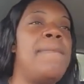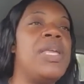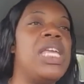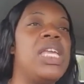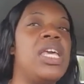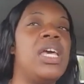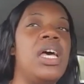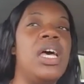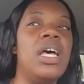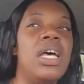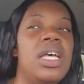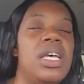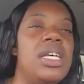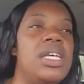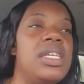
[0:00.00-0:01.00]

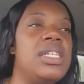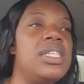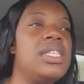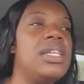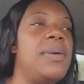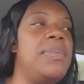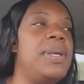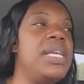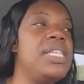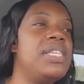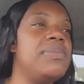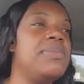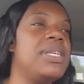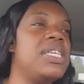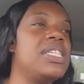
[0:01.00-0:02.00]
because a
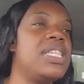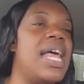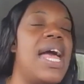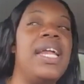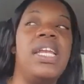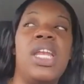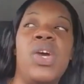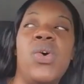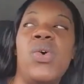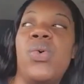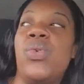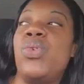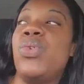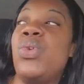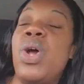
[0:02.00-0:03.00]
piece of me is like,
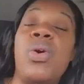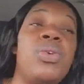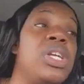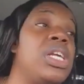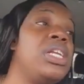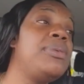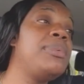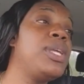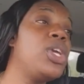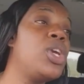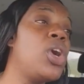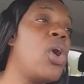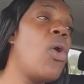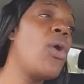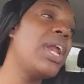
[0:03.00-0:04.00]
no, you don't need to be
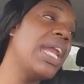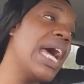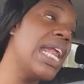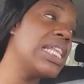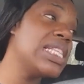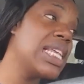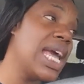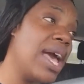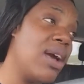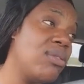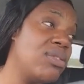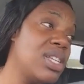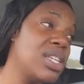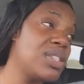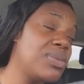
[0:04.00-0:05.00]
going out of
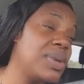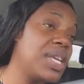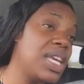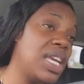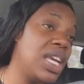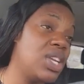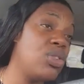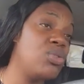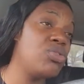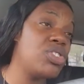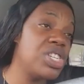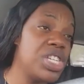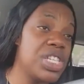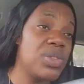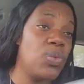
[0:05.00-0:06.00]
town this weekend. We
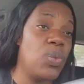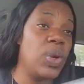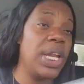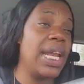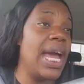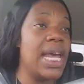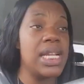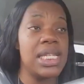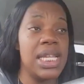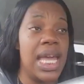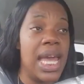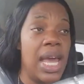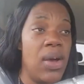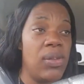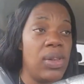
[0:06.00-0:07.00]
just went out of
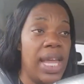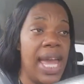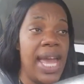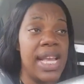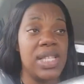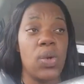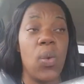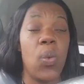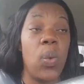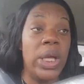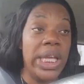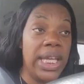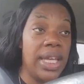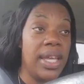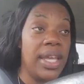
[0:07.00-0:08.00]
town last
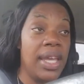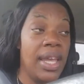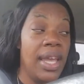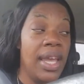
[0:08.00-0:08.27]
week